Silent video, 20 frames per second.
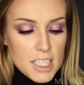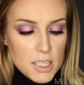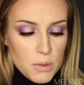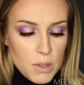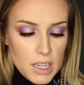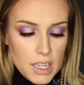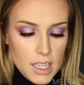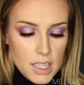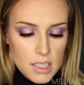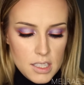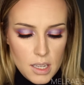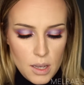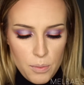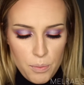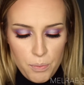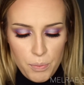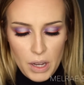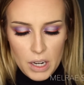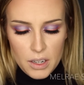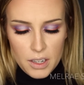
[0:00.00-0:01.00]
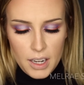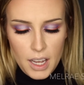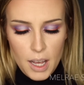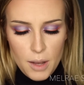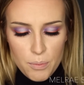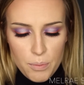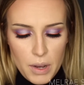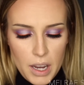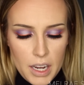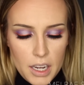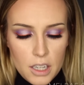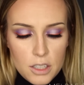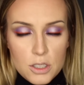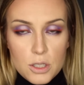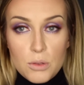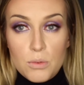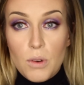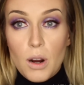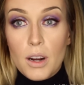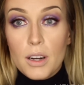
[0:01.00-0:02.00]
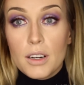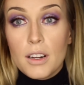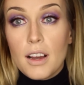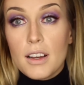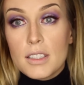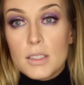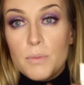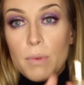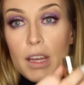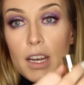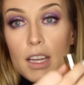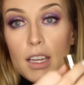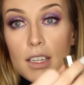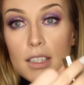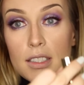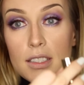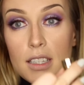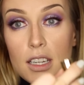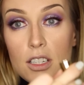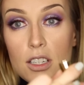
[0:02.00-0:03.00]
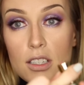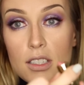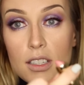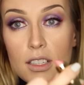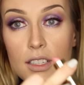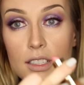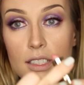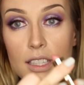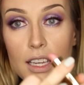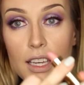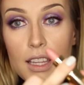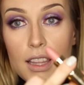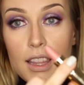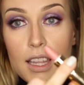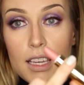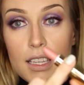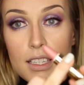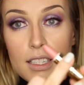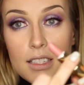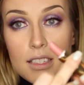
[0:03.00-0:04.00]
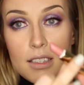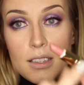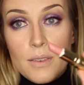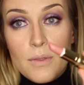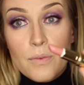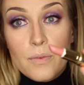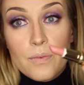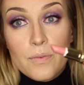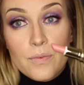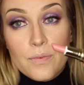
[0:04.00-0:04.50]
This one is Buttercup by Gerard Cosmetics. It just looks like this.